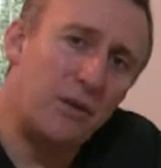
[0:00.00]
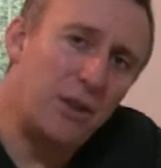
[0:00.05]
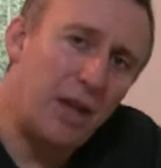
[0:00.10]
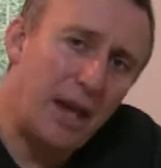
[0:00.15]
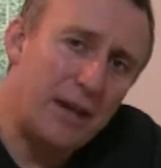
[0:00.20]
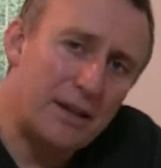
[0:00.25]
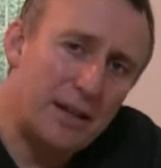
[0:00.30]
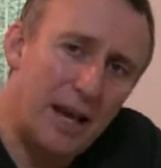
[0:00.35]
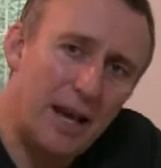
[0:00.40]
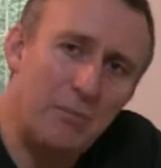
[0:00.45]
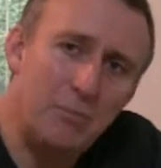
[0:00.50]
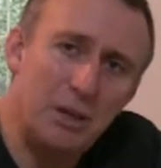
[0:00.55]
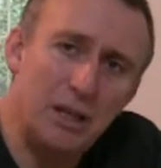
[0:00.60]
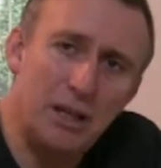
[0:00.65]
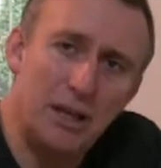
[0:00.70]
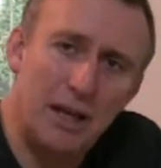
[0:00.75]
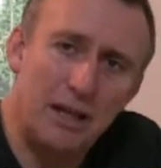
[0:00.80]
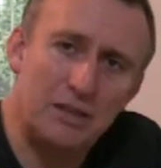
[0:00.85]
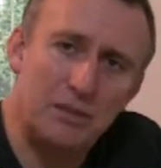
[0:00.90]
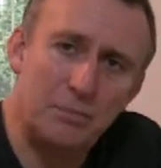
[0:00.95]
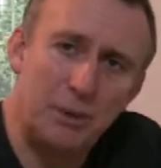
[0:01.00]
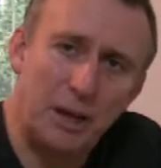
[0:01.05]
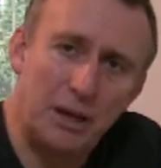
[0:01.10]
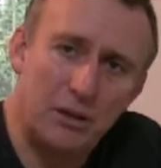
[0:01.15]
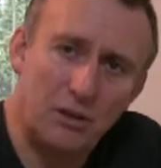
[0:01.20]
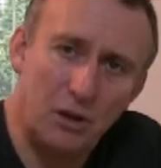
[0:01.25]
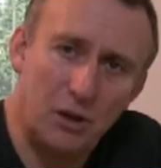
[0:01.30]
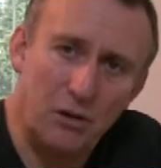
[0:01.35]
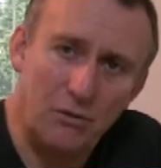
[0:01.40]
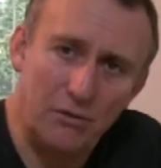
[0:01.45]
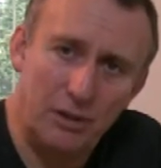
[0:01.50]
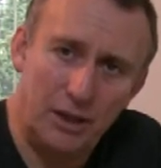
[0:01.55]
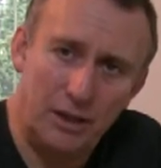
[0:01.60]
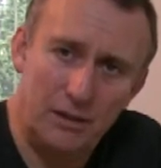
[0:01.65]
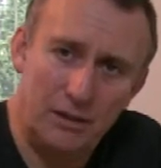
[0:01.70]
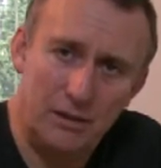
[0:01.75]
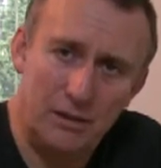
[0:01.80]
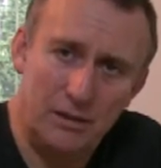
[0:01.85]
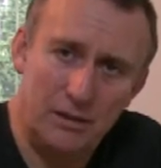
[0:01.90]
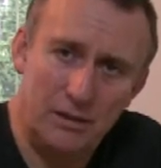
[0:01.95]
that can be an aspect of
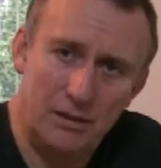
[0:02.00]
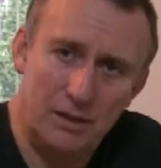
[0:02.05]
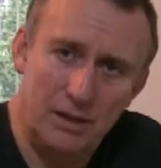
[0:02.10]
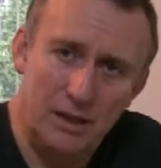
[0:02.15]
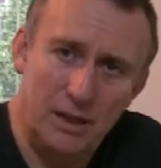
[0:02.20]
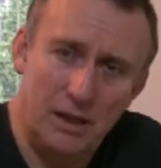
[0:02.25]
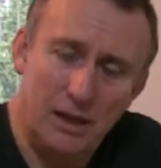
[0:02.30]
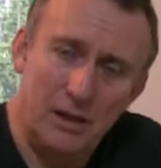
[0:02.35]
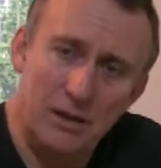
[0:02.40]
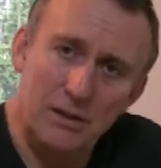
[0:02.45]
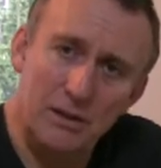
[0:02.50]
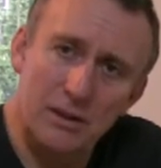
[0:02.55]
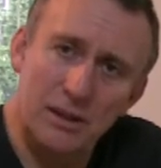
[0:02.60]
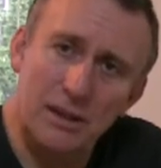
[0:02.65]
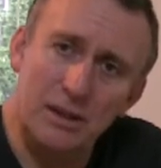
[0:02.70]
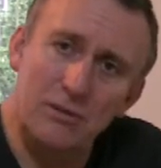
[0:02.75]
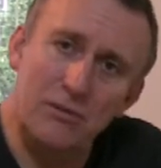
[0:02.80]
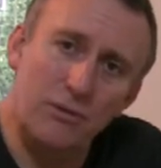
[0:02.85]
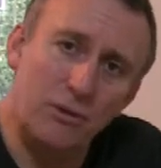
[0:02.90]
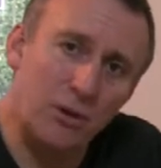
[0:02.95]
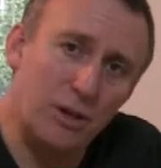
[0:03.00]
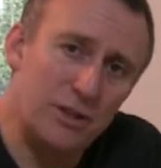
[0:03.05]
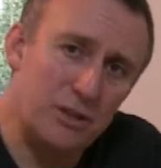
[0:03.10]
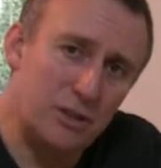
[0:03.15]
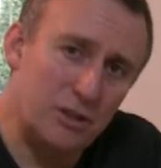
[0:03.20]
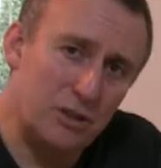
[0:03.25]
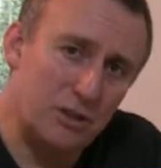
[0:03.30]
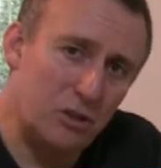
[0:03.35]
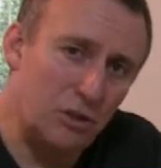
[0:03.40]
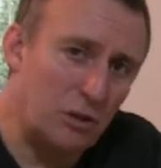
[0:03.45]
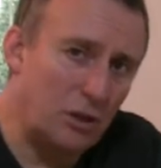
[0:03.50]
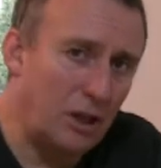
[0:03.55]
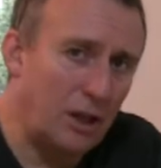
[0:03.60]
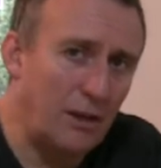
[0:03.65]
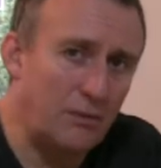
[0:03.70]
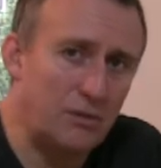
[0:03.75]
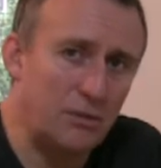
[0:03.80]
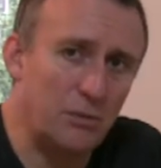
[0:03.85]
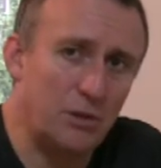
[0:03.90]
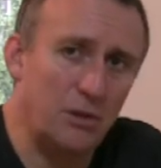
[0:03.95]
it. For instance, you can
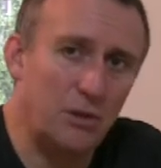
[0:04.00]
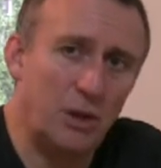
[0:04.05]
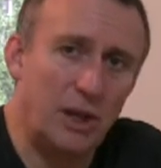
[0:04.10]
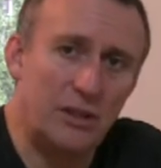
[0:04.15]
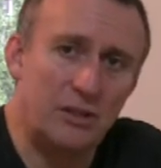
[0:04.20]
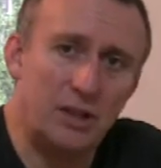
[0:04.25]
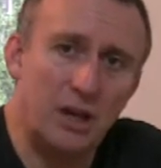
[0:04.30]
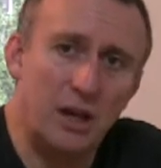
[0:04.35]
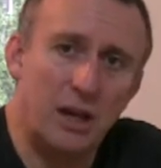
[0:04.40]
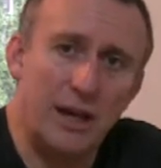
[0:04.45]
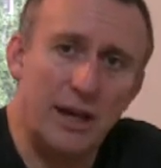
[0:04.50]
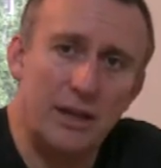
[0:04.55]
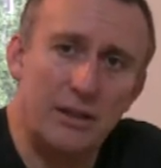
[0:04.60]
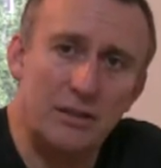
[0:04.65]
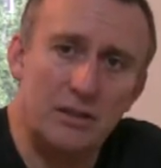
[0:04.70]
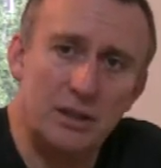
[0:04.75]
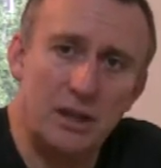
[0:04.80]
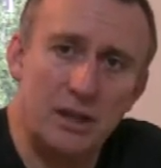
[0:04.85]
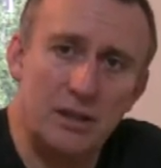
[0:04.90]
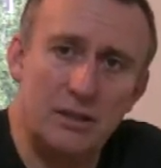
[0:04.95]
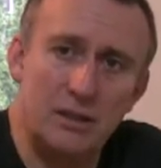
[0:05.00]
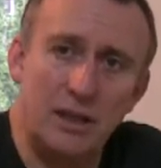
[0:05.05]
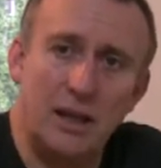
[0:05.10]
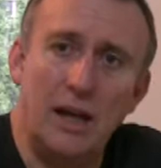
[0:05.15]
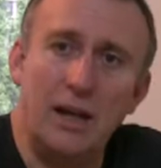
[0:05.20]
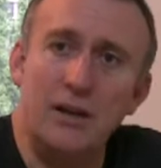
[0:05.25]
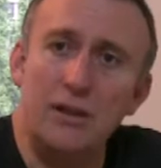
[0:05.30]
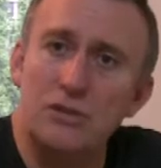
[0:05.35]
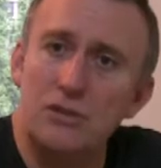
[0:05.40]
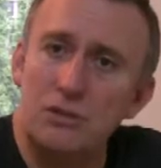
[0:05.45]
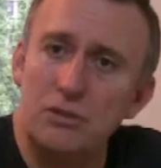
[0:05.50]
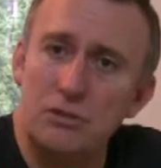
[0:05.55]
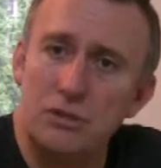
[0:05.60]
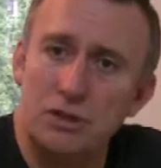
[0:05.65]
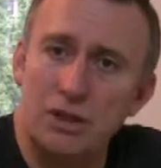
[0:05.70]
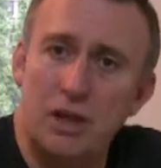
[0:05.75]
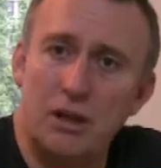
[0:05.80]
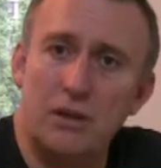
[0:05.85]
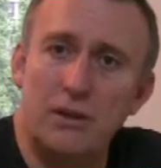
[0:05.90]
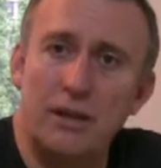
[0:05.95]
have someone who has high anxiety, and as a
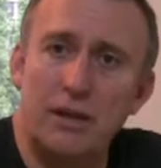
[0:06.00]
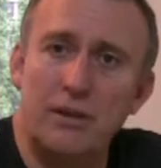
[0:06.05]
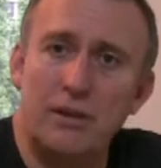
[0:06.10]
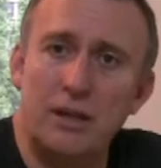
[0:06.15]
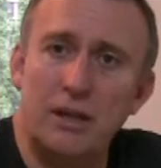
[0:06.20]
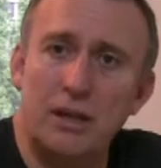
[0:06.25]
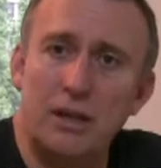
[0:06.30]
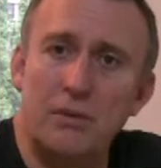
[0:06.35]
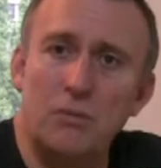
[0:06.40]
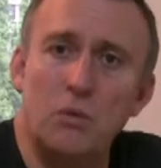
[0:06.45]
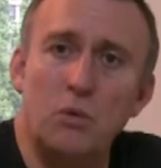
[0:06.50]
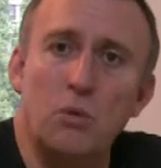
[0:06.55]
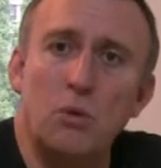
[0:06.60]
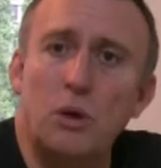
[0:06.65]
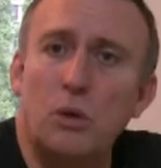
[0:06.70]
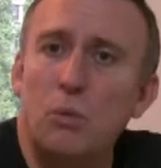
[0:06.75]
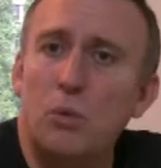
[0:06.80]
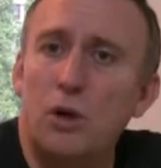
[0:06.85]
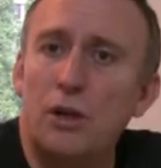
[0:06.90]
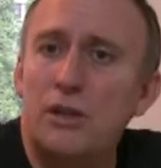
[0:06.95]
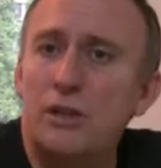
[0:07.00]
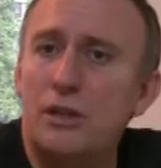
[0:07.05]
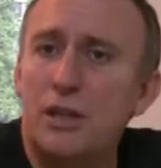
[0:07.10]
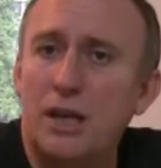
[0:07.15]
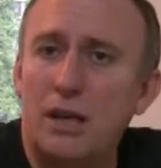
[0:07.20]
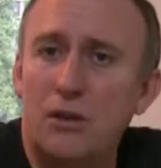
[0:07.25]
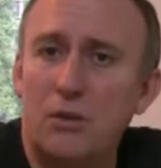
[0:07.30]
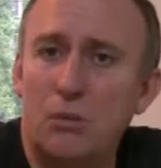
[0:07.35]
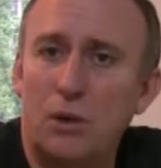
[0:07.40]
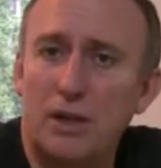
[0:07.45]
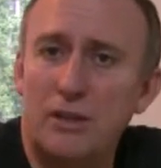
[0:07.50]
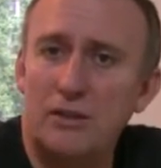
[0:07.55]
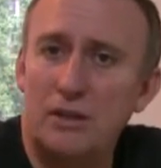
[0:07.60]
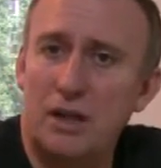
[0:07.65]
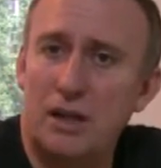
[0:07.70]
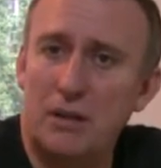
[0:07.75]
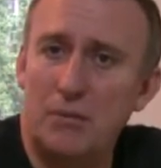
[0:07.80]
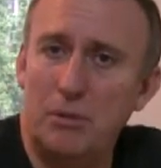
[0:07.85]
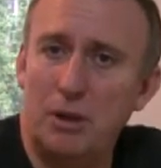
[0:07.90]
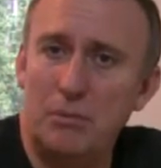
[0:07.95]
result, they're thinking, well, what are the other ways that
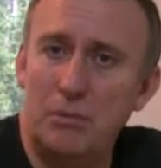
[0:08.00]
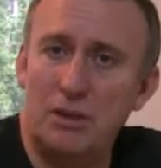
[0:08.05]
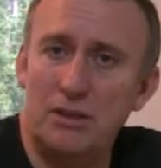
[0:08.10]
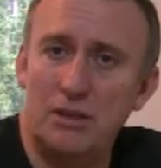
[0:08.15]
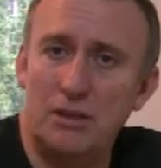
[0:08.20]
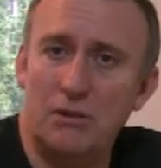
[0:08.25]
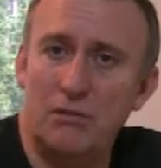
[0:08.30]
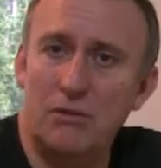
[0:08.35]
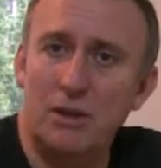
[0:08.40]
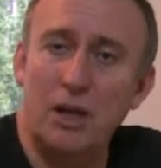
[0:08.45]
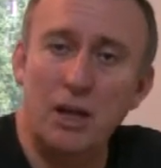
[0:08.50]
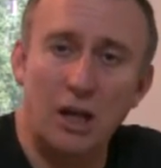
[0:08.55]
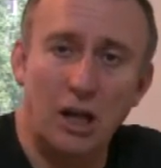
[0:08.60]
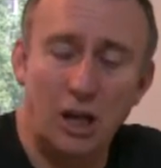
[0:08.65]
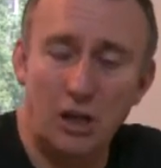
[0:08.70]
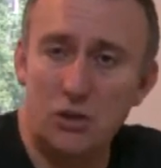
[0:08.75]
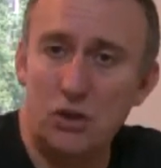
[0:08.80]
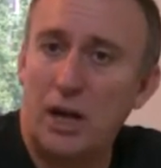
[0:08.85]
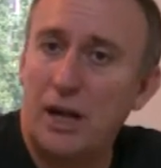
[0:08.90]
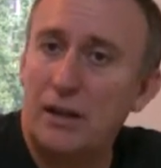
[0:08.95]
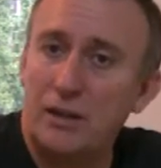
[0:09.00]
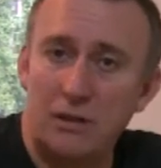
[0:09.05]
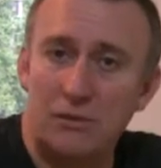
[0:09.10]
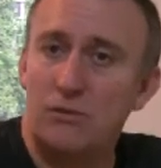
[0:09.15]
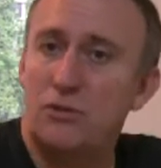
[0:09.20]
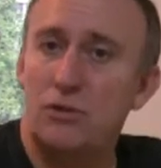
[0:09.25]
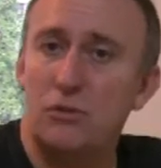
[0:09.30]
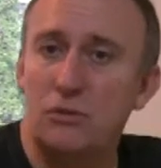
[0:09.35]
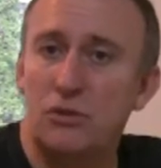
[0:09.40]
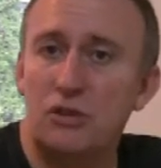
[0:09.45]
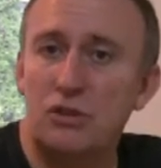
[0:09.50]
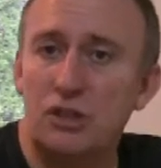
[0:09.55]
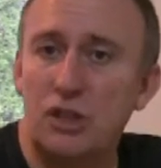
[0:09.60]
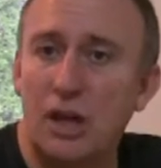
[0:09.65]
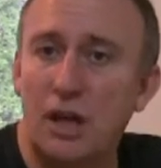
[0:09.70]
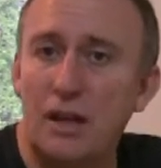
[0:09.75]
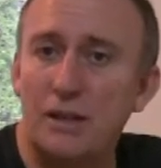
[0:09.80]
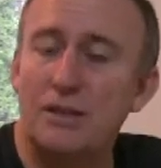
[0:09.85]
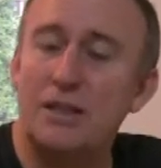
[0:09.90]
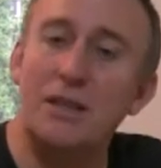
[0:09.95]
I can make myself attractive to
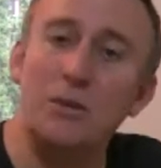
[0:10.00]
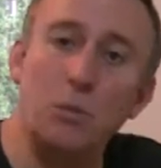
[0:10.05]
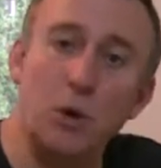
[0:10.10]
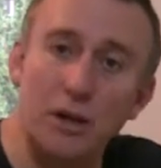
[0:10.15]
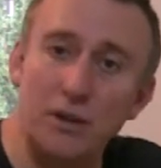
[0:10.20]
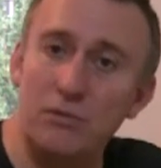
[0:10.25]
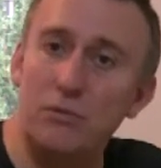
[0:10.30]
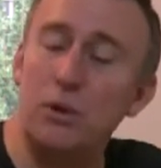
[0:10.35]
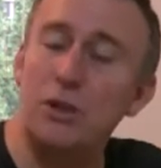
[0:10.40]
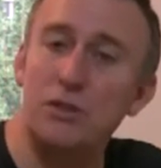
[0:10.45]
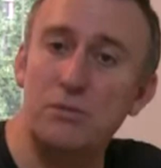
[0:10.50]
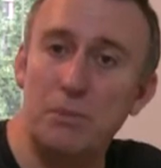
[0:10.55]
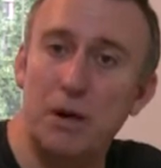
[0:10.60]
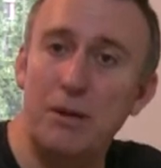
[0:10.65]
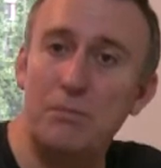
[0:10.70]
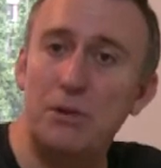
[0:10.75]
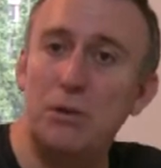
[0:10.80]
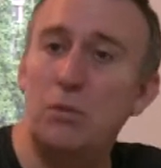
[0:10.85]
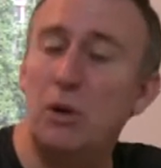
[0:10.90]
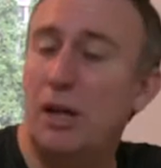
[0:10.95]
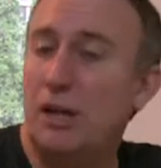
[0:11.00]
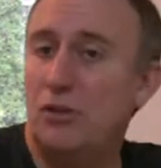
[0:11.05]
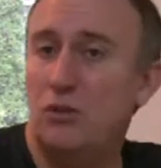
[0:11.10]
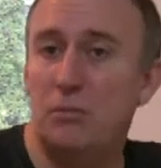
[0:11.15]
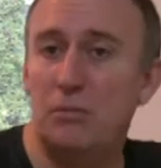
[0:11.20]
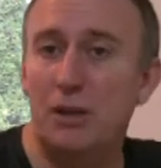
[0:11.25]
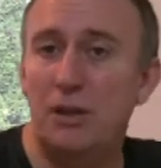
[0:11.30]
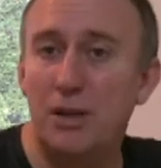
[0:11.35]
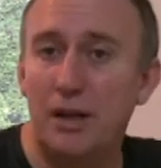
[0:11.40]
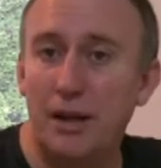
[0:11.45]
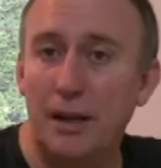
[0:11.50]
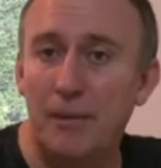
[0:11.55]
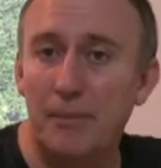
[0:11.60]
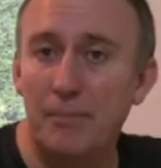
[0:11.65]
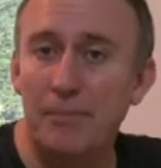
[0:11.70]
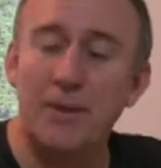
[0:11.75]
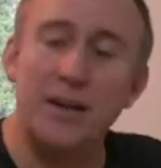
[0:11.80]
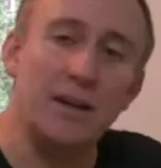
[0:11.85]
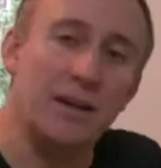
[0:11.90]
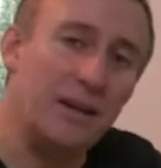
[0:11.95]
society, one of which might be, well, I should be thinner.
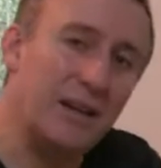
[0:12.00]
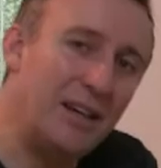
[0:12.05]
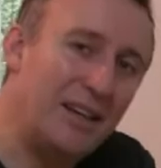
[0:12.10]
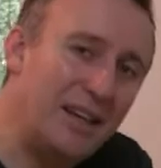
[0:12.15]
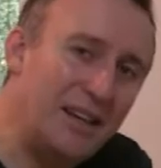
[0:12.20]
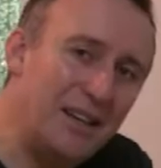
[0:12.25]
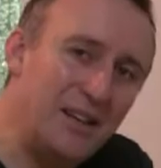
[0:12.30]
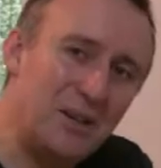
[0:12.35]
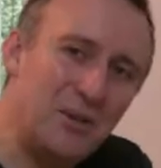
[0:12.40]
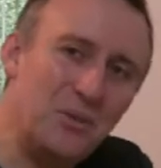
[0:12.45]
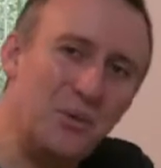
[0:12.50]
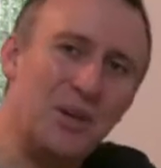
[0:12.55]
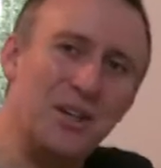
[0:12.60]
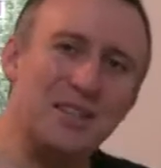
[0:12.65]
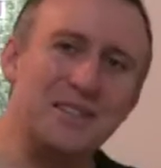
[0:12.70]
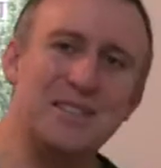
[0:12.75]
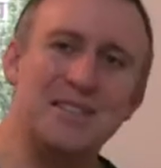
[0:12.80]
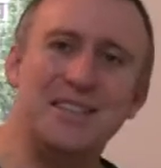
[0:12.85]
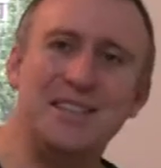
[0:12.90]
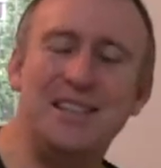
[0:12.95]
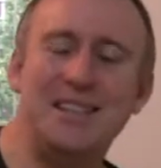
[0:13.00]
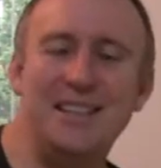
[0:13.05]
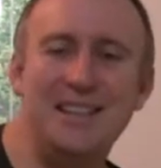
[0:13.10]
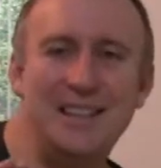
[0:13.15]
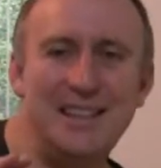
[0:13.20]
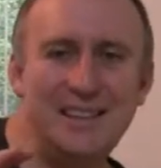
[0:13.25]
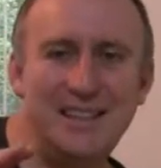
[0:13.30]
In other words, the